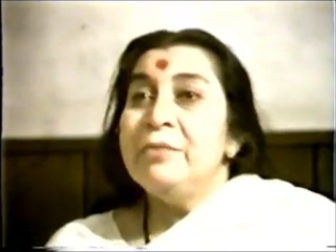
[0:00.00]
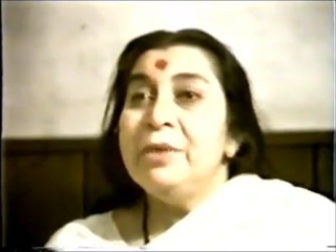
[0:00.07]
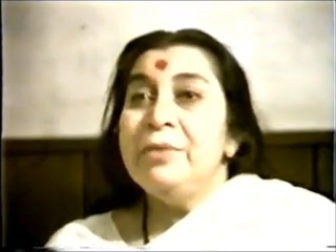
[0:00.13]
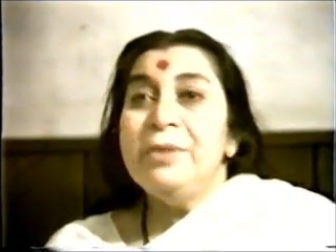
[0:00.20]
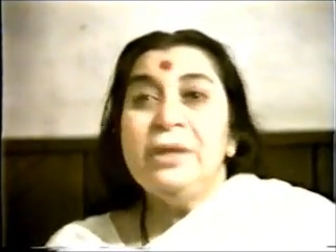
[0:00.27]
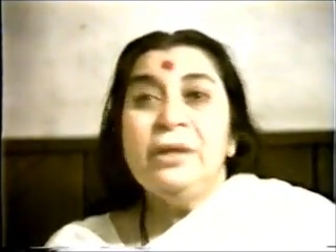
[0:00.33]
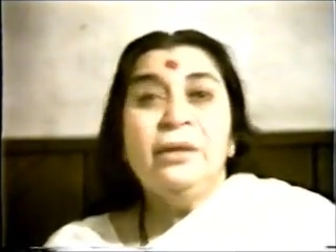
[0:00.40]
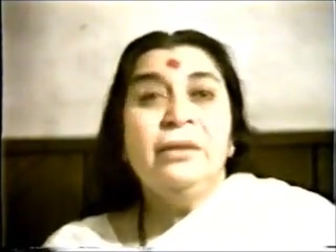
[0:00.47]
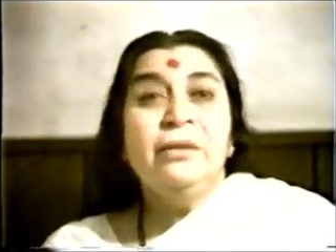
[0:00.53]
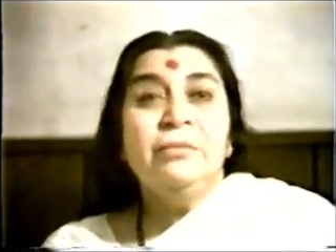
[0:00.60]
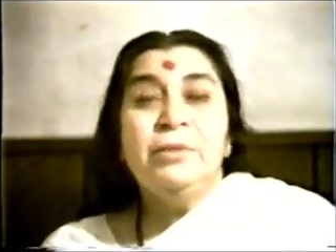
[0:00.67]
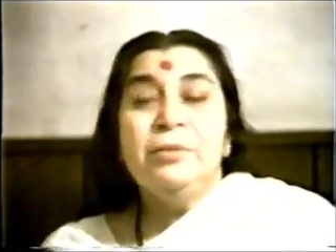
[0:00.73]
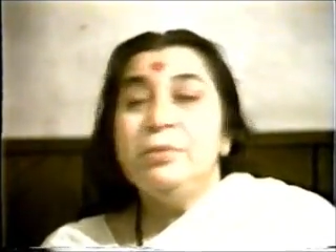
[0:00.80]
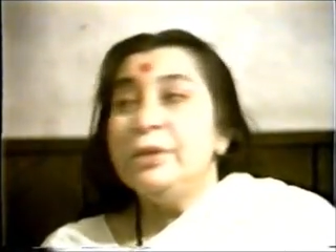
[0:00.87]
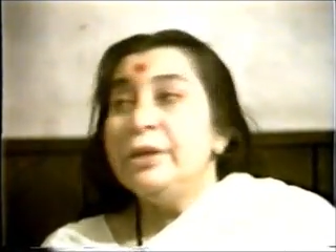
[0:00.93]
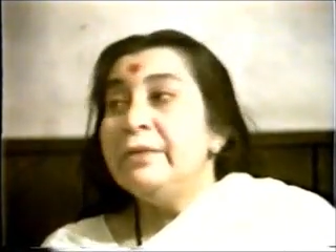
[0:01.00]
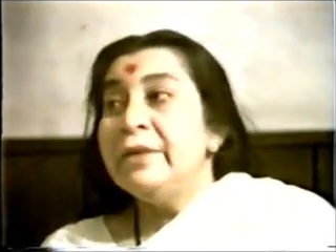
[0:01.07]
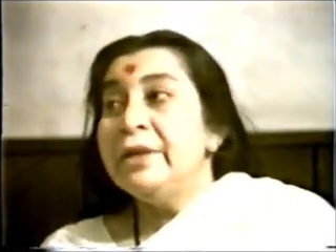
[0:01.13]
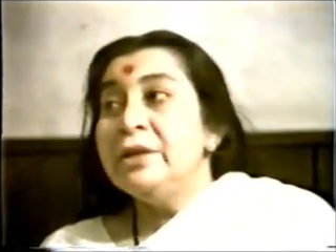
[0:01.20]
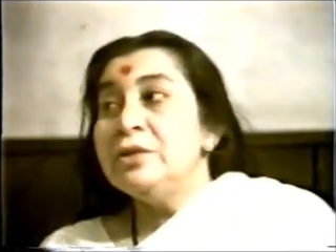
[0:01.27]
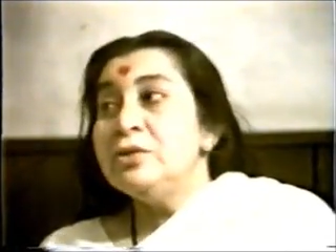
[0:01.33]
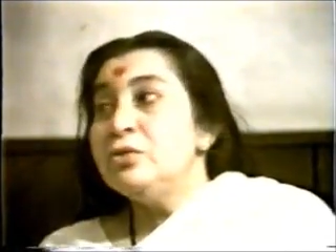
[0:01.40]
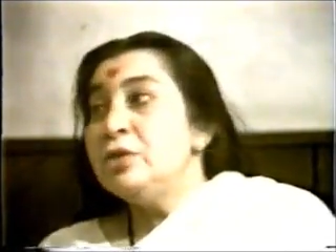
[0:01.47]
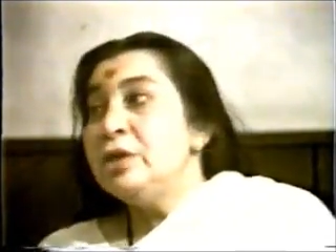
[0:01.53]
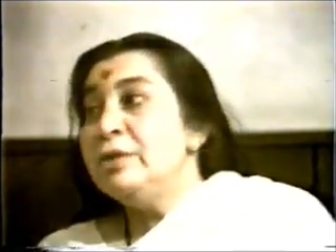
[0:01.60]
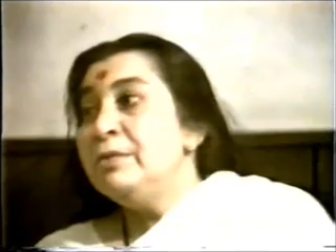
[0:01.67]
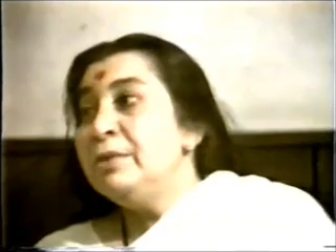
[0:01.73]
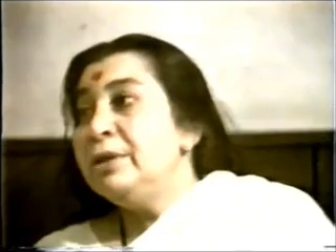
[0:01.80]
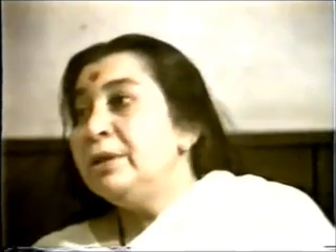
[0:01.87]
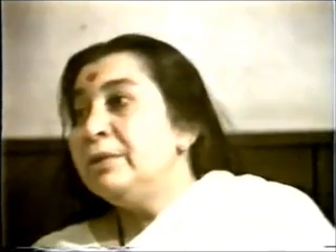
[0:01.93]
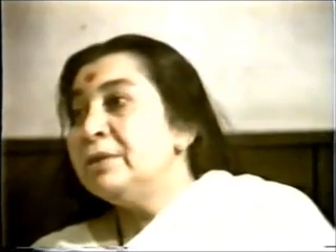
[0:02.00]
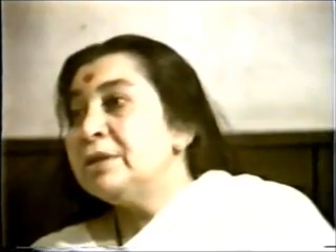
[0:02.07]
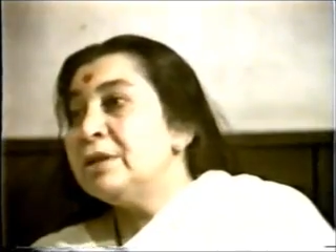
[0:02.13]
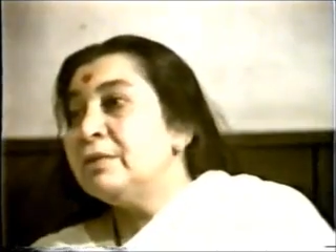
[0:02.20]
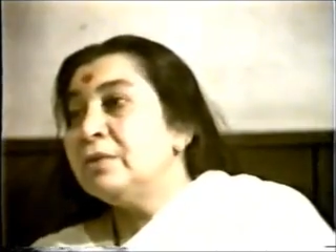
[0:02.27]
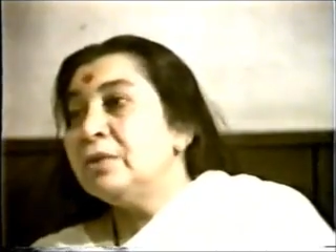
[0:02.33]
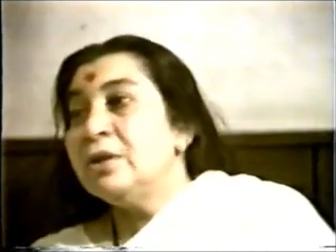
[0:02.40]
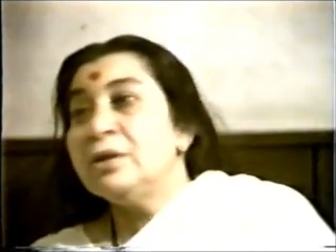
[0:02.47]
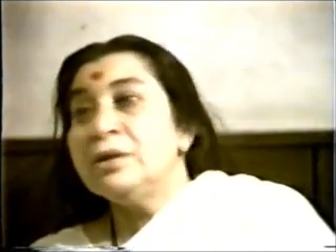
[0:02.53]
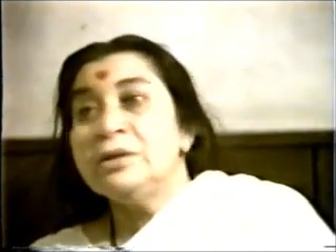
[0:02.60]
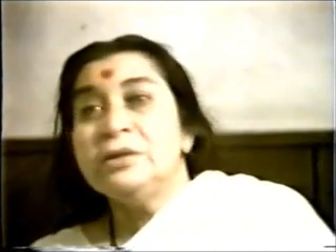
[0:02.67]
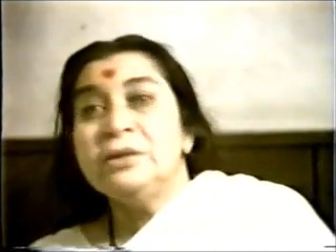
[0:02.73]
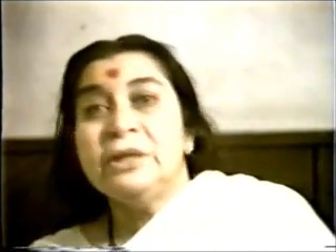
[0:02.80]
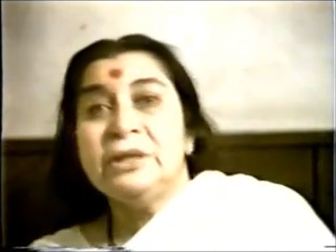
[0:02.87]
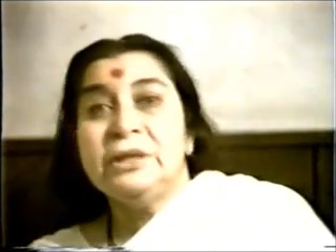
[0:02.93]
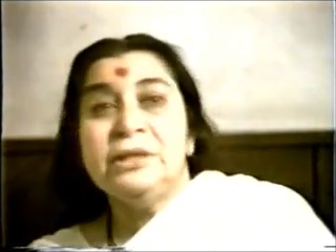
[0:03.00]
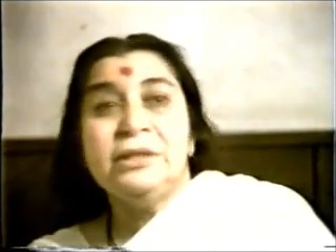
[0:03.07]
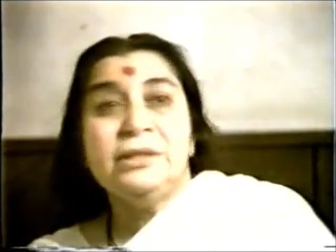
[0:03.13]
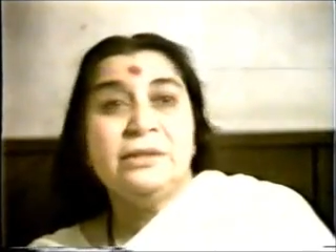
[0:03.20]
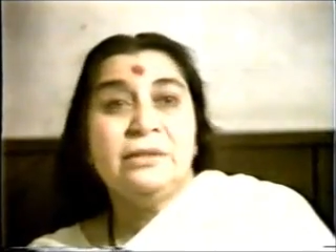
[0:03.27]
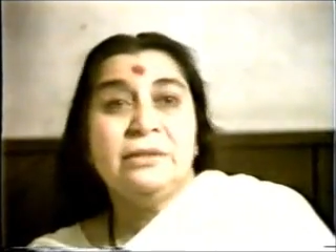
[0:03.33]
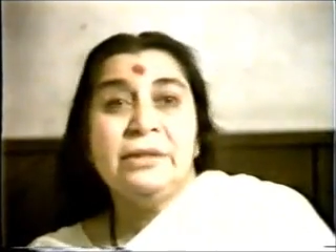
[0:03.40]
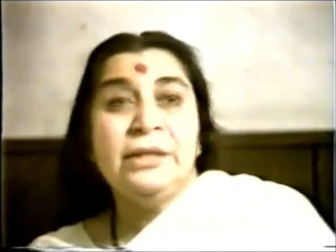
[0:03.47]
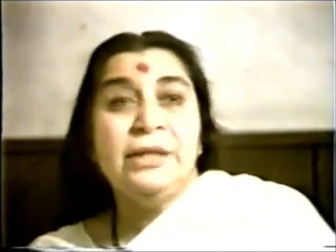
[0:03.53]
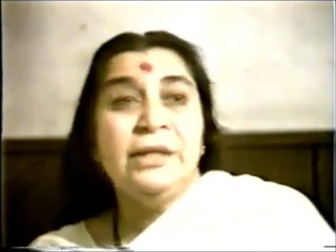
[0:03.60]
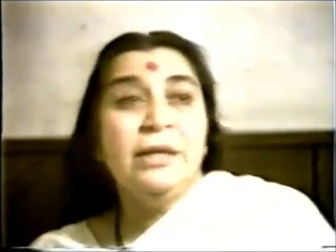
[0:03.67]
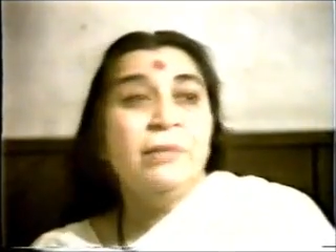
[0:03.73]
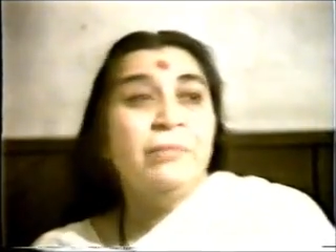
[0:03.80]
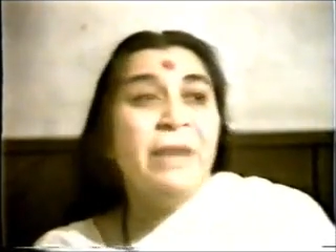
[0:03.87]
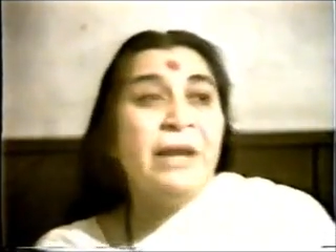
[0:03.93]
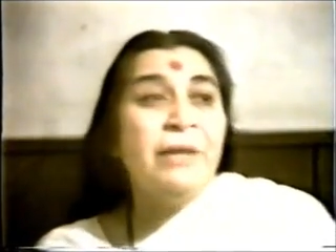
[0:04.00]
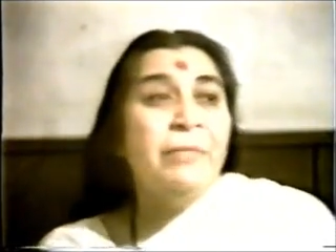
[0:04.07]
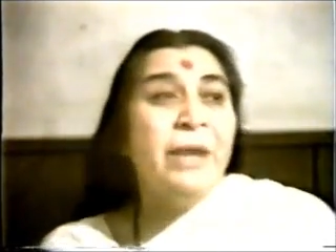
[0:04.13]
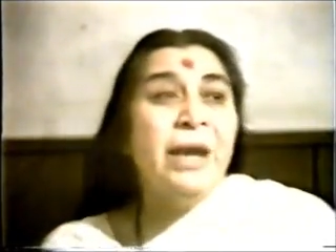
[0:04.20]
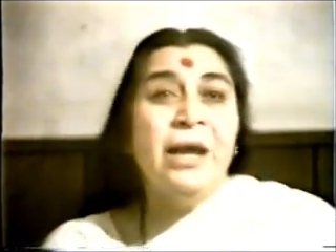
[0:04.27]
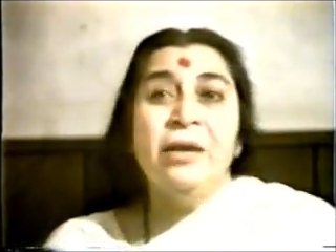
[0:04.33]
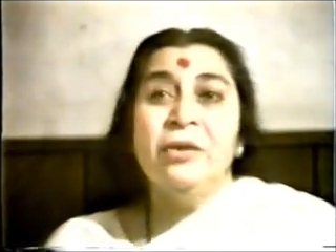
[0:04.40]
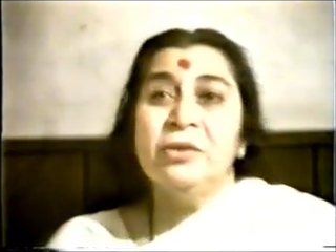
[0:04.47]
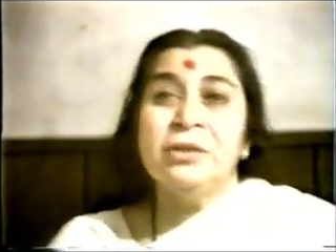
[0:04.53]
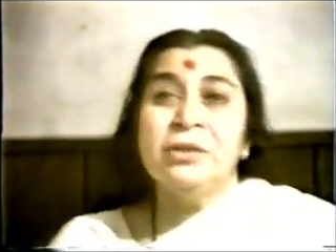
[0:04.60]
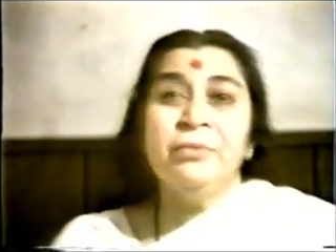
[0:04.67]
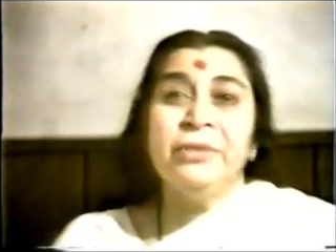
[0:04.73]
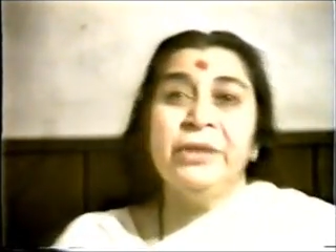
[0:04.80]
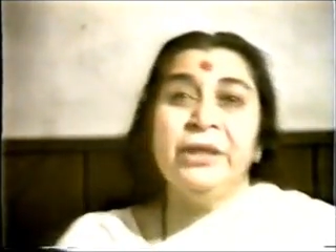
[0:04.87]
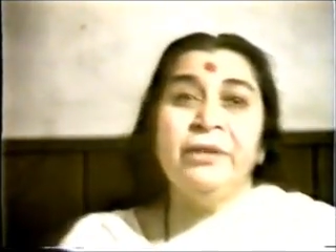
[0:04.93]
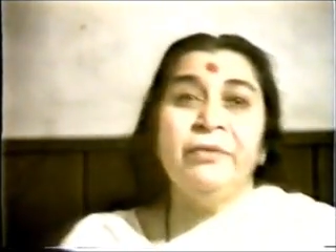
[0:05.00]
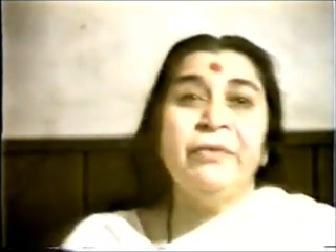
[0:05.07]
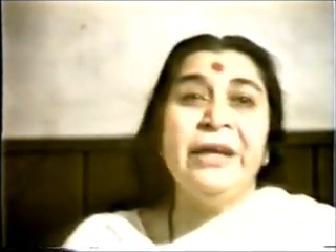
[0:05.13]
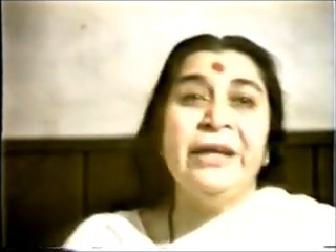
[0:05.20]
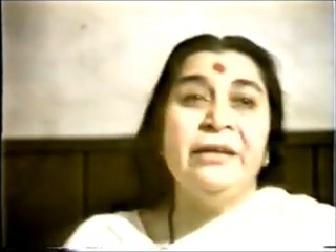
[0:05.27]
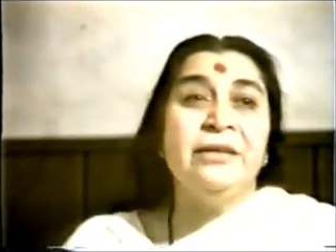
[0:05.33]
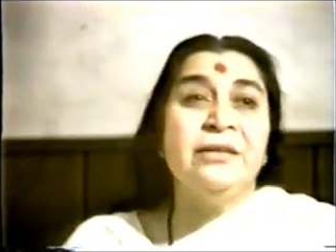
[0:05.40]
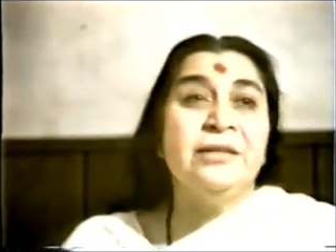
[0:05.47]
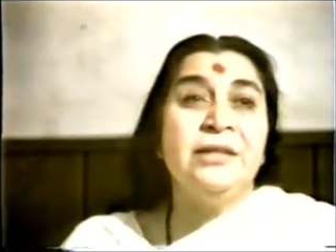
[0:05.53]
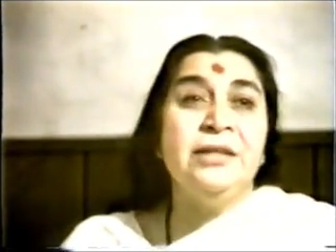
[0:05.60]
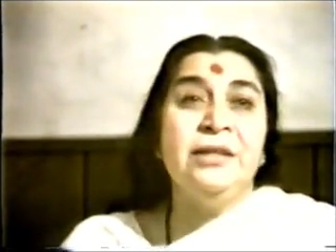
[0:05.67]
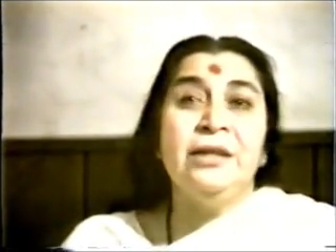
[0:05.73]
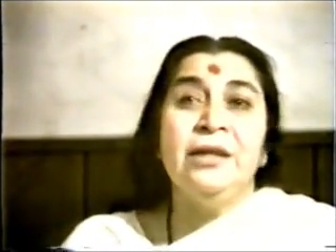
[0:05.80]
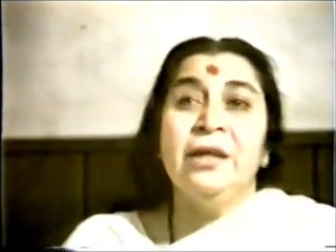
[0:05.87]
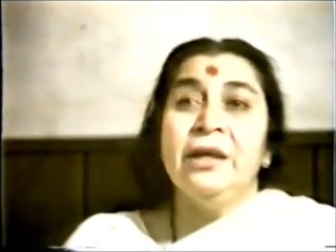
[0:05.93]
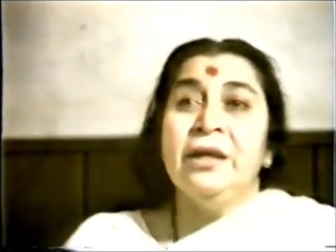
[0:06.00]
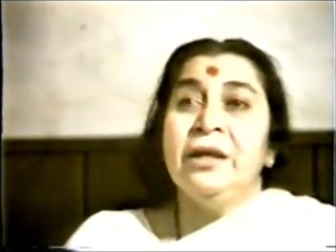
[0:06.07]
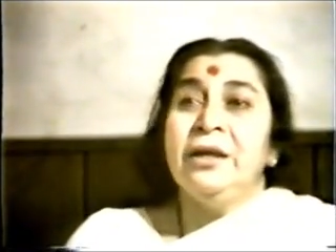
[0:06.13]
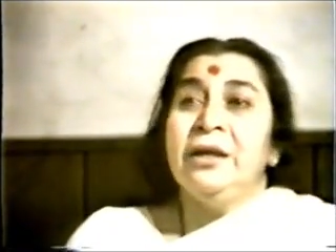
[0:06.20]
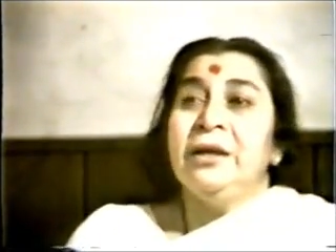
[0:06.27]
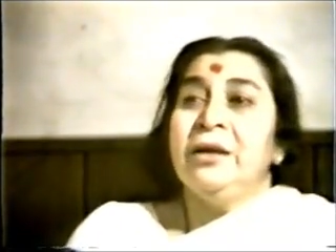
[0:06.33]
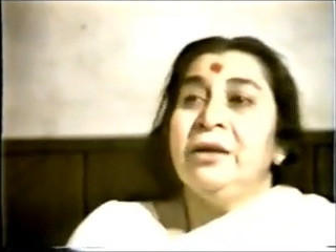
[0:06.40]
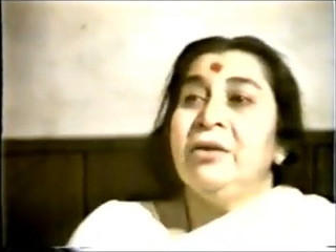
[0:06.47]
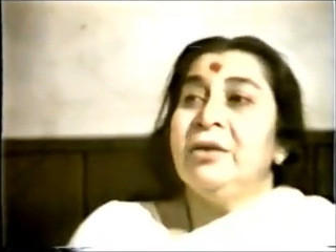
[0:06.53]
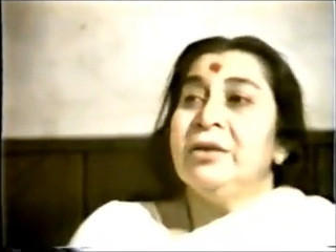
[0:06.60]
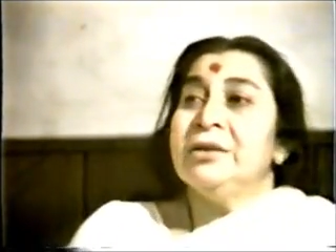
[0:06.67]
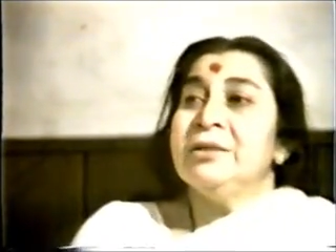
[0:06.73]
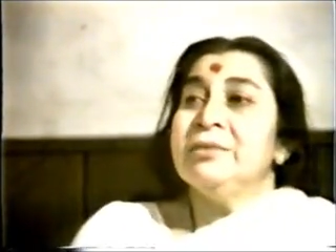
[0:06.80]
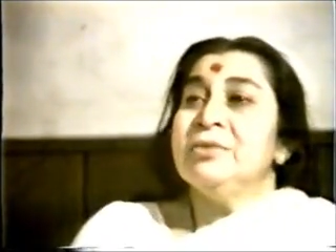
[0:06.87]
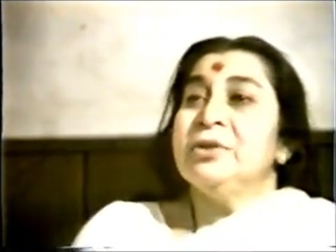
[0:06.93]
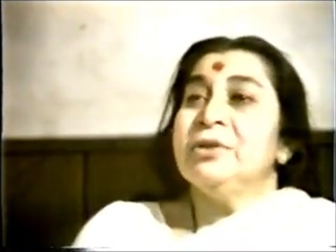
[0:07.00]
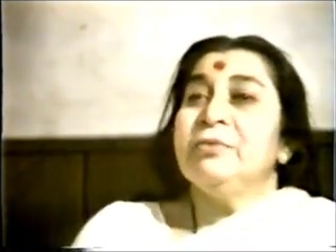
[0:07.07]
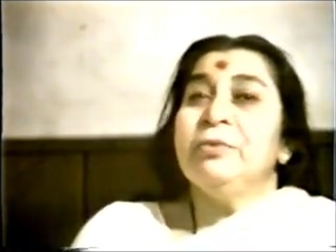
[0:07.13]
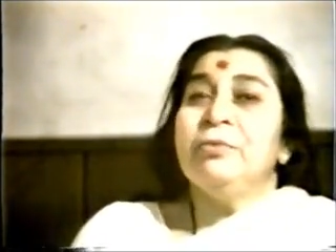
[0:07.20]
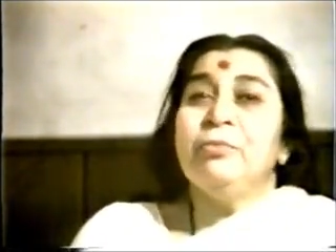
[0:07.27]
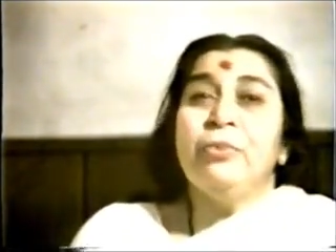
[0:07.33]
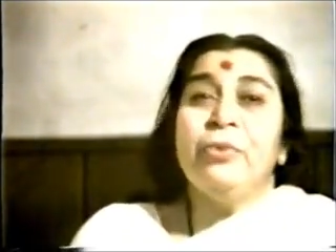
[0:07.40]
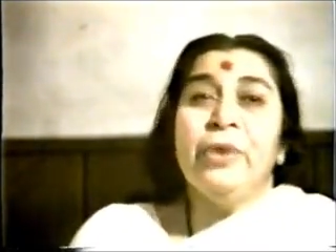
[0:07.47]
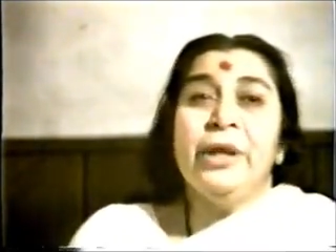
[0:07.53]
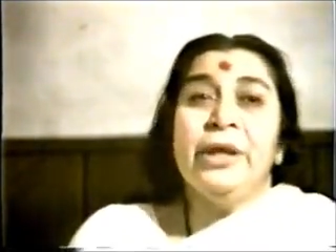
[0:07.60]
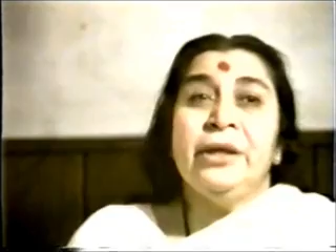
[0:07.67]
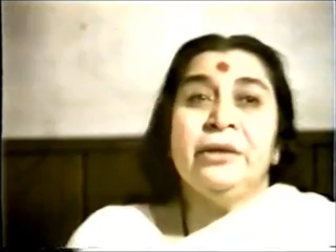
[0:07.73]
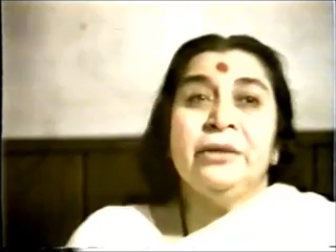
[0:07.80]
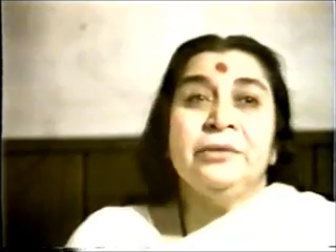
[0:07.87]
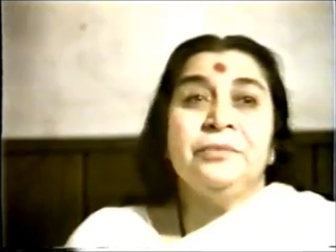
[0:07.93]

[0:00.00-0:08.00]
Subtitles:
Maybe people never understood him. They must have thought that he's really a madman or something, a fantasy, or some sort of a poet